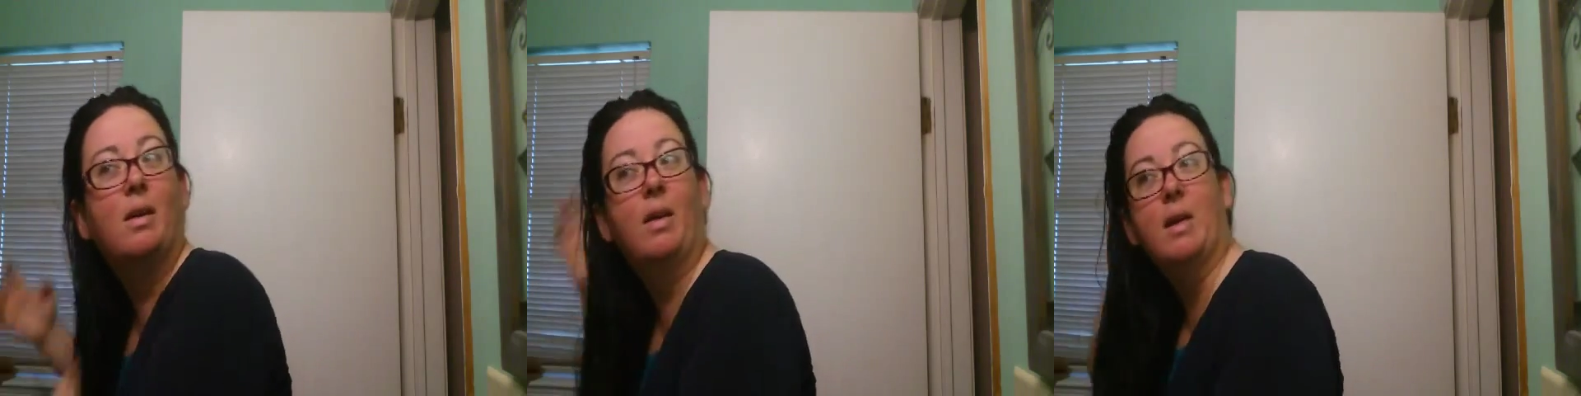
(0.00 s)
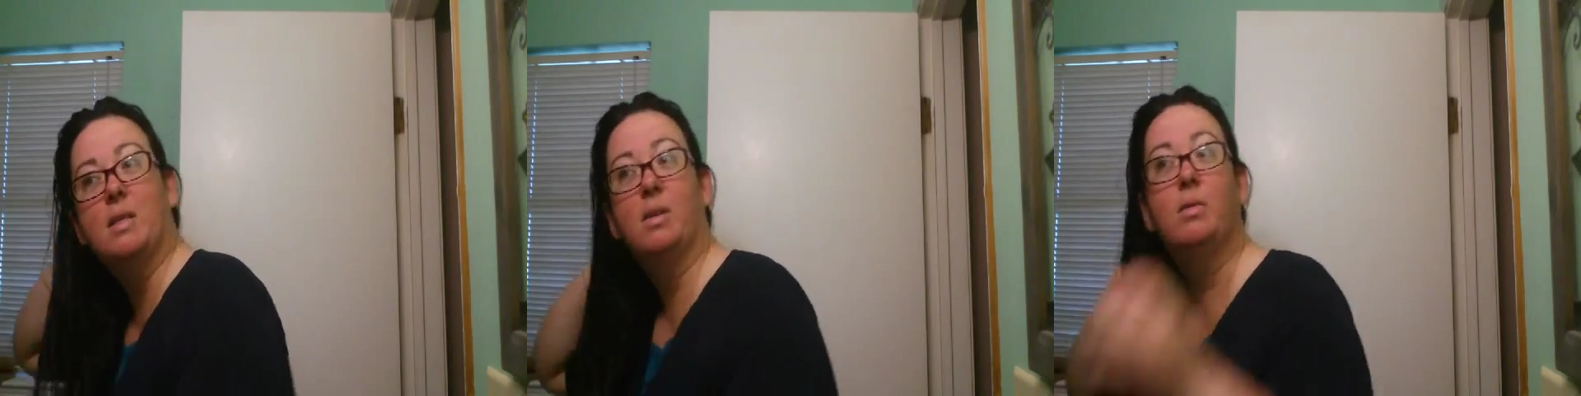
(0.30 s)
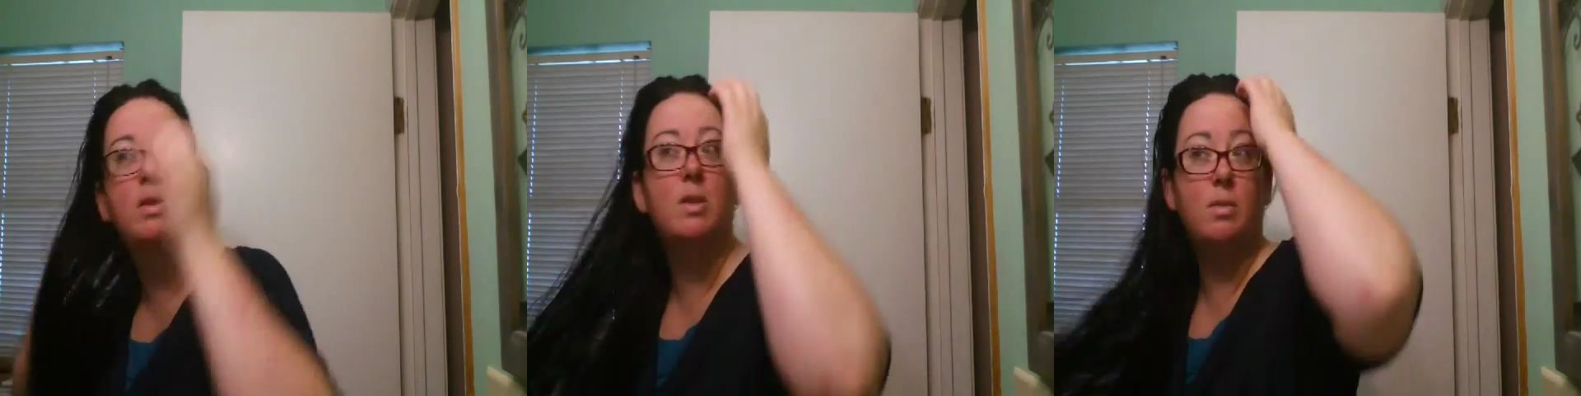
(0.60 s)
Okay,
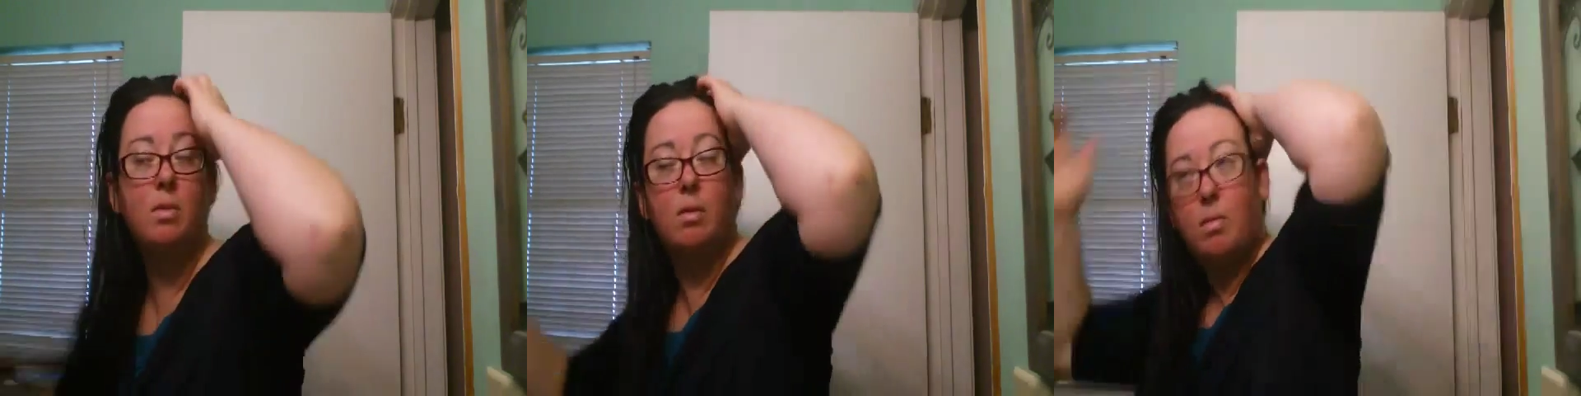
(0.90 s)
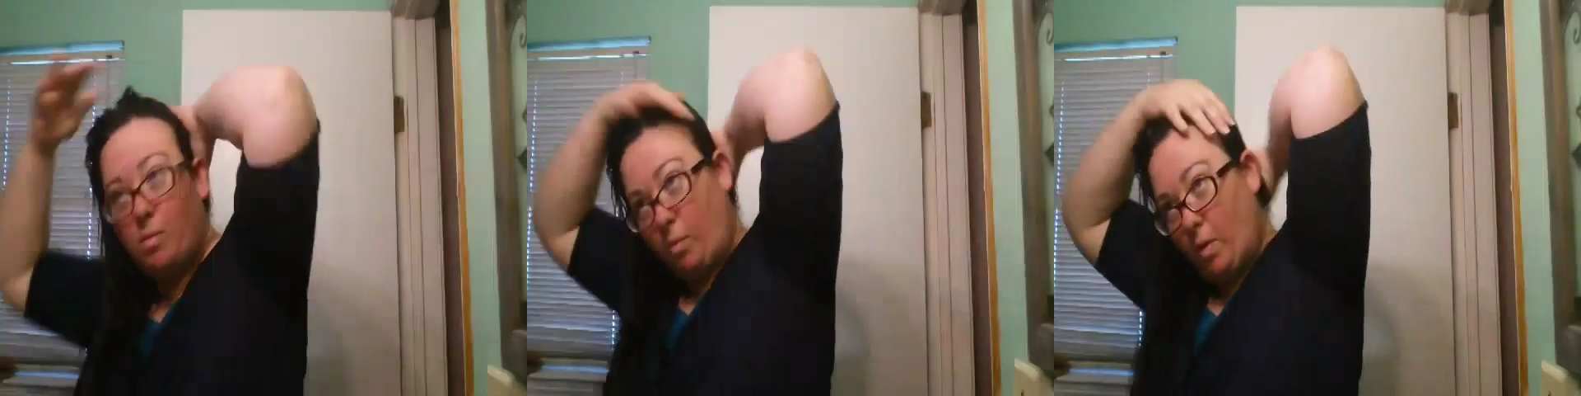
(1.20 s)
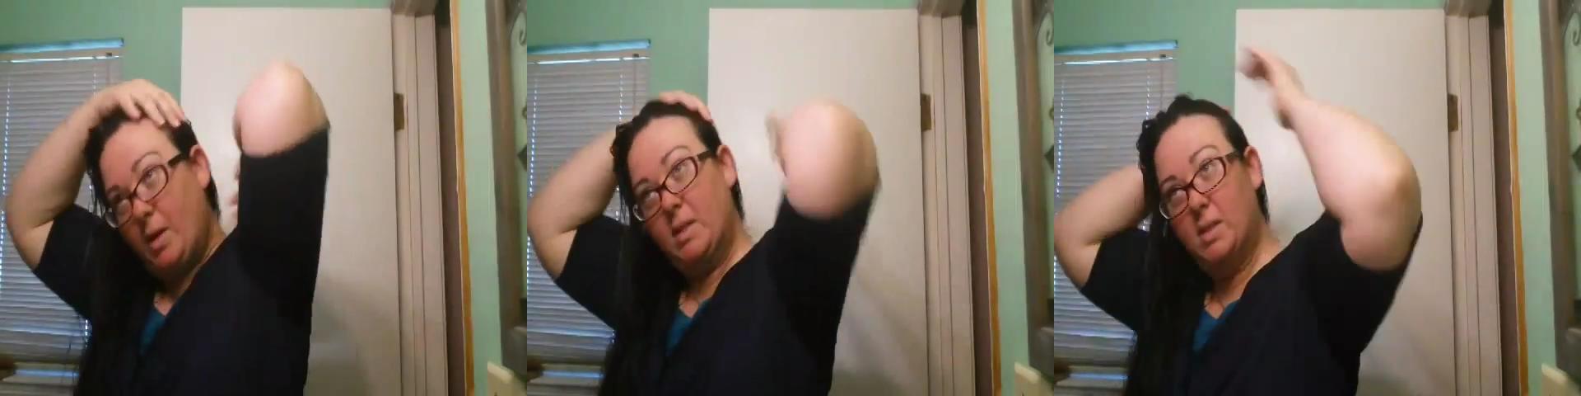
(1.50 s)
so just
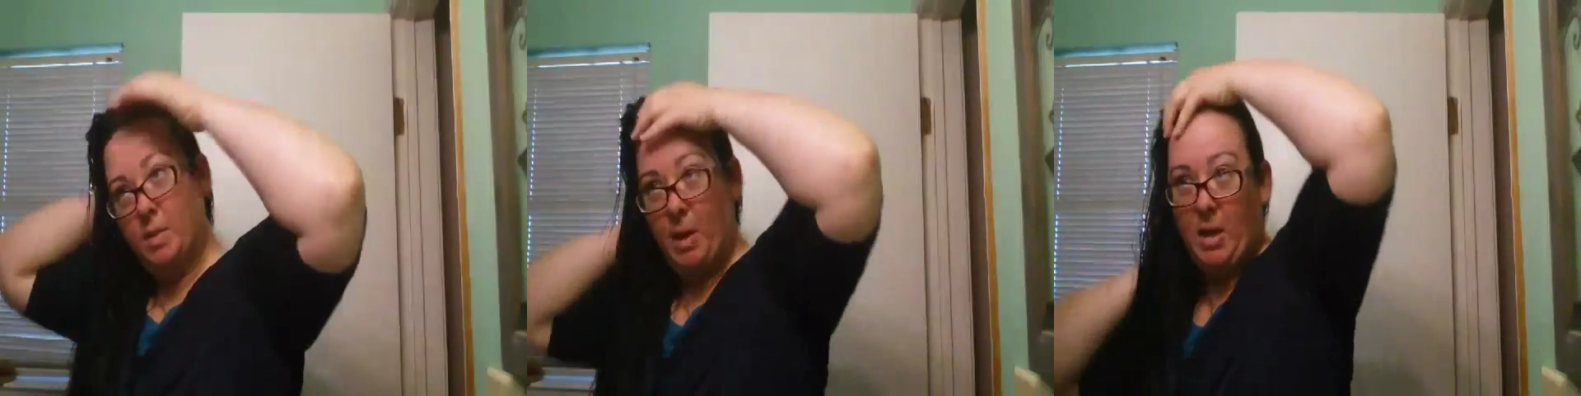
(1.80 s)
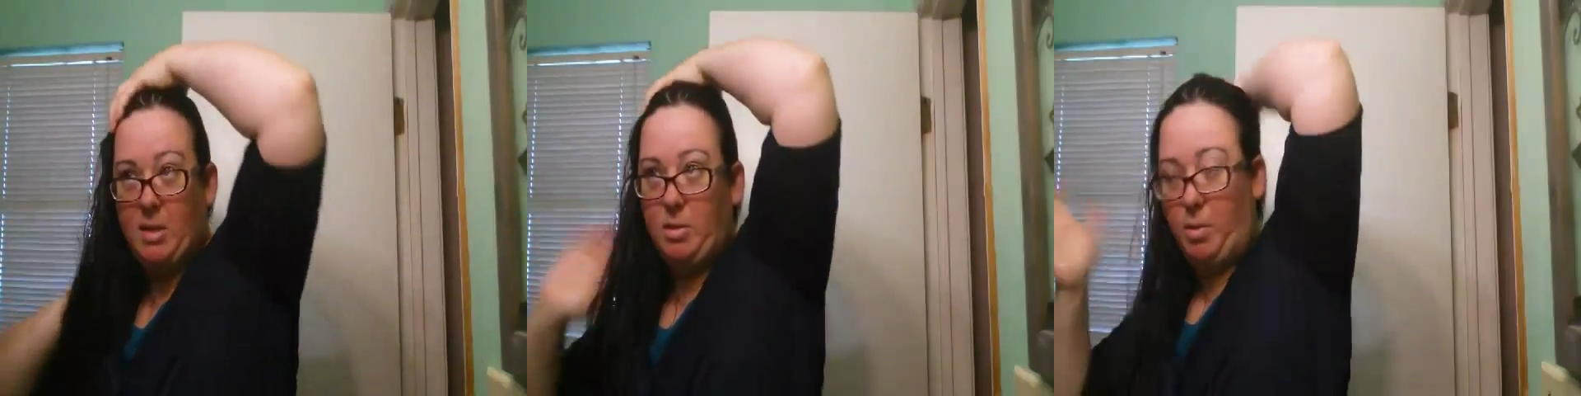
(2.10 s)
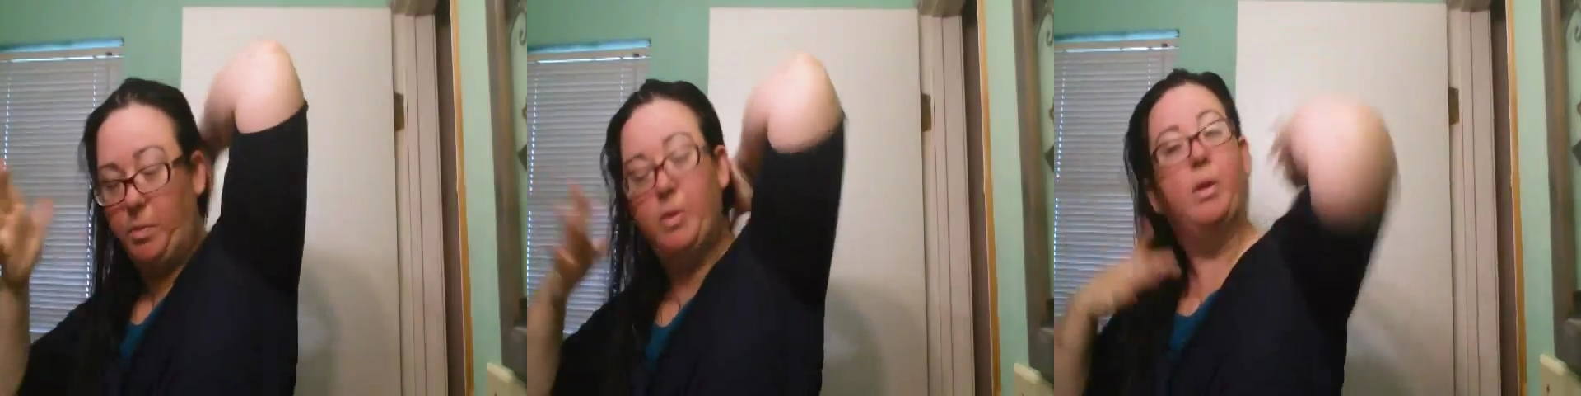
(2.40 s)
run some kind of
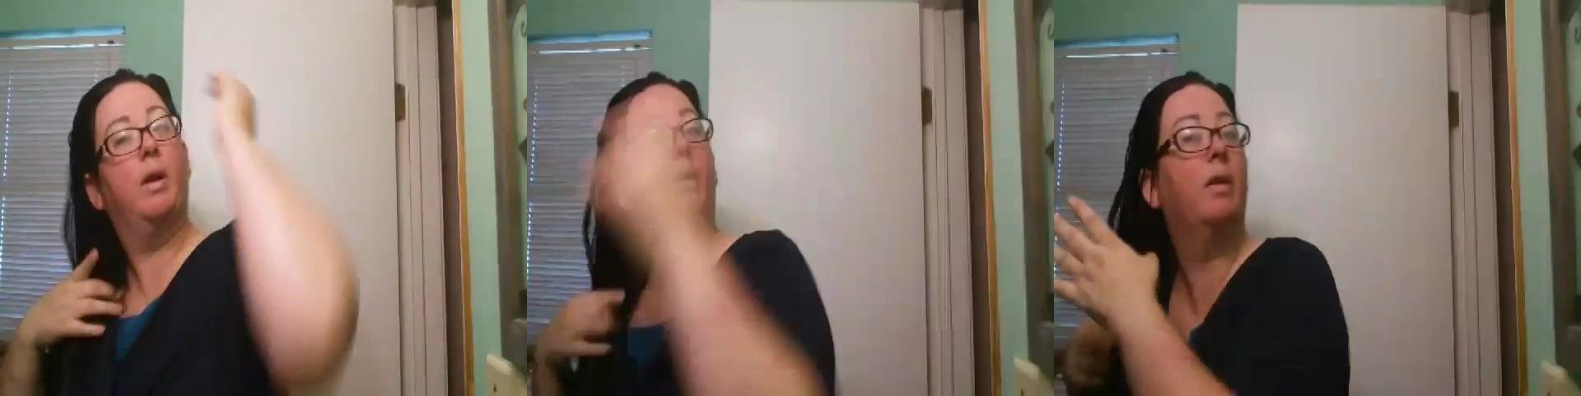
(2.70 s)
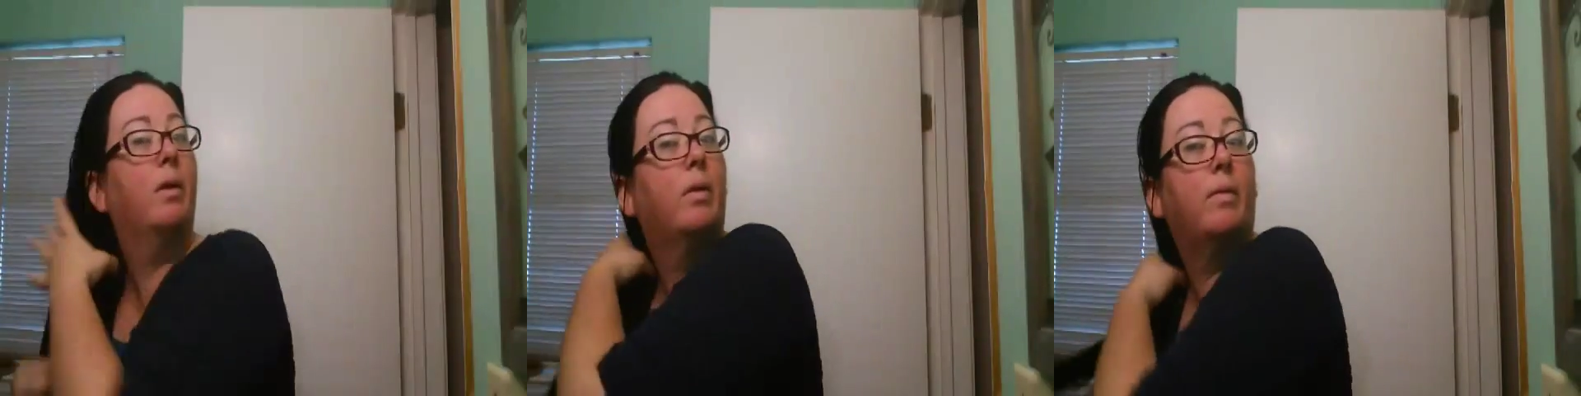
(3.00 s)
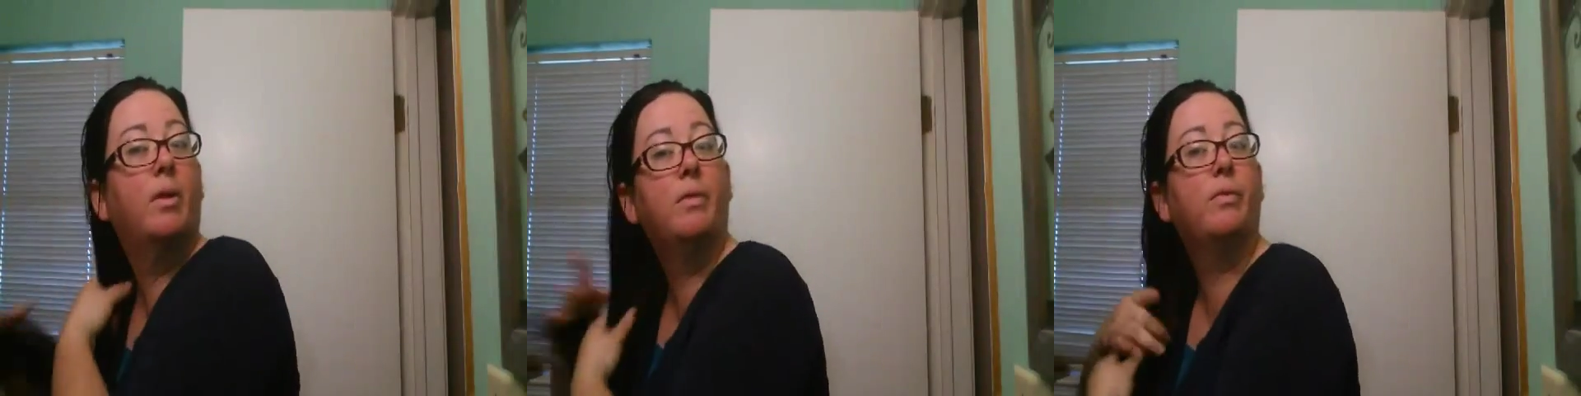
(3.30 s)
serum through your hair to get rid
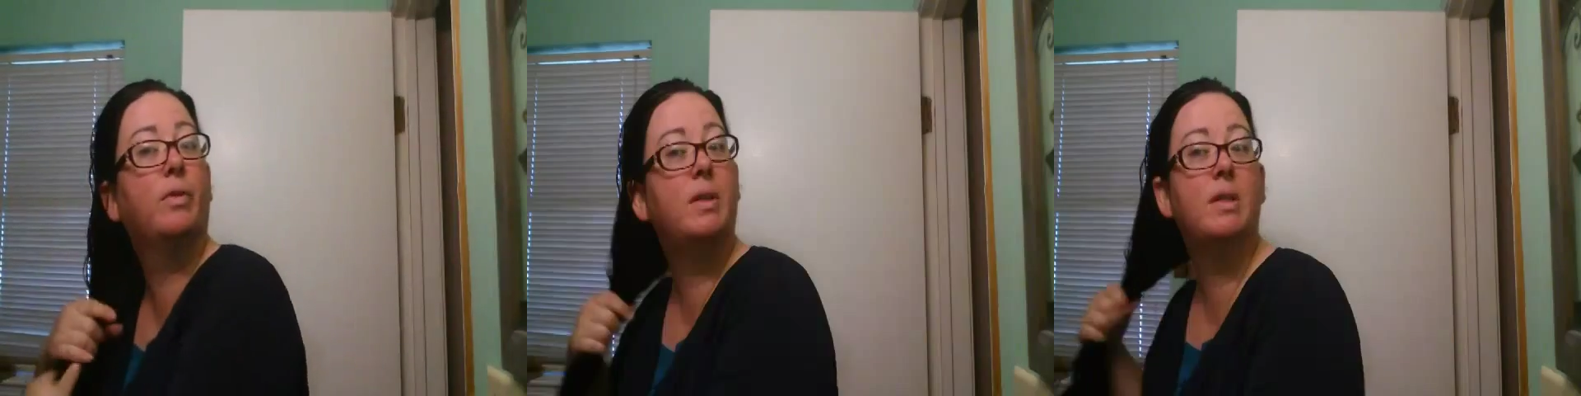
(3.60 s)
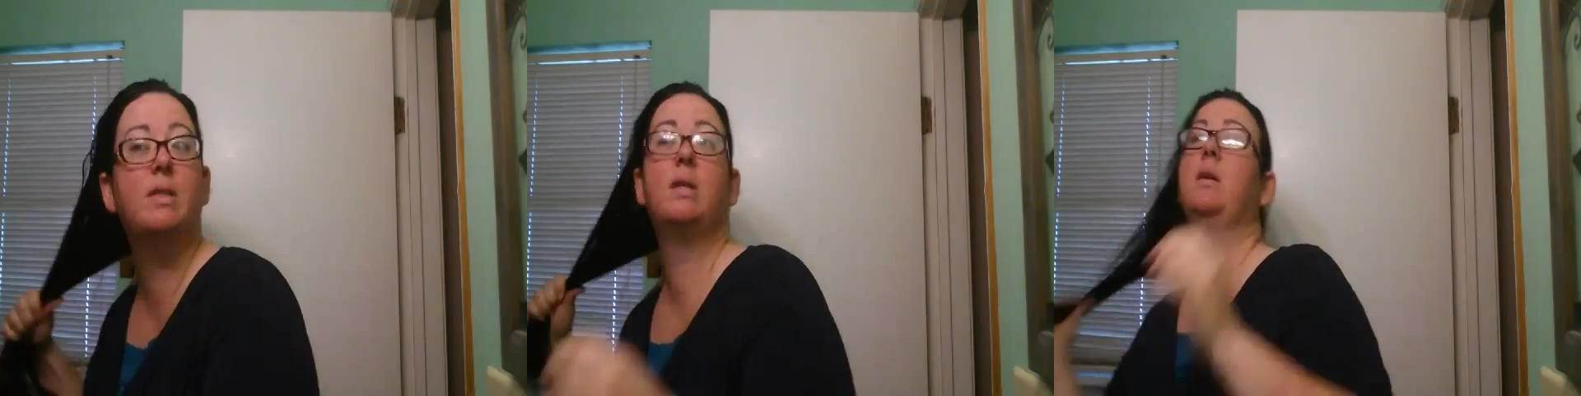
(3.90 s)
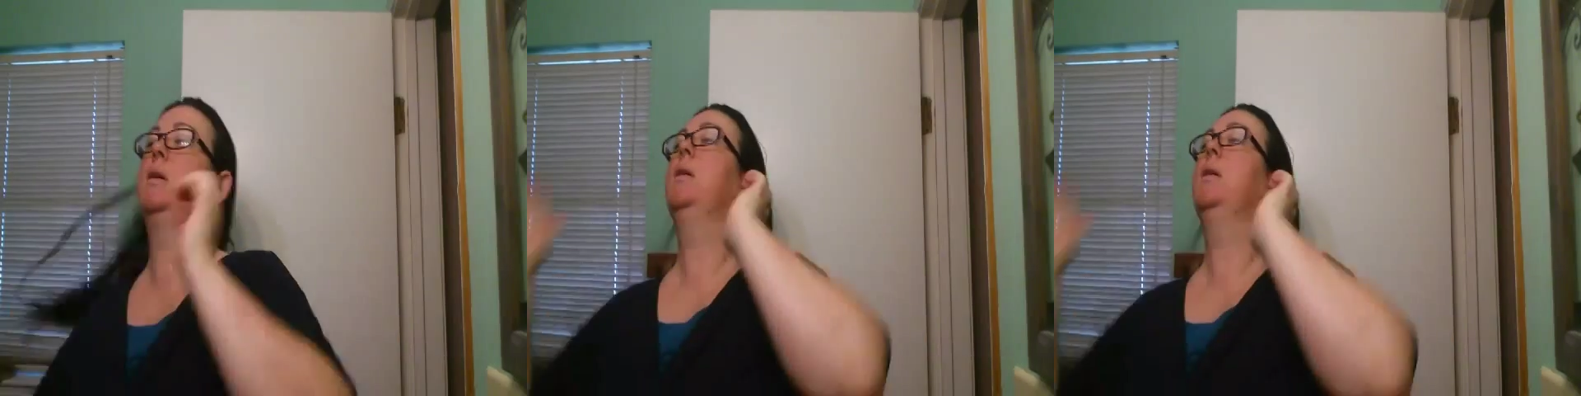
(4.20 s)
of all the frizz,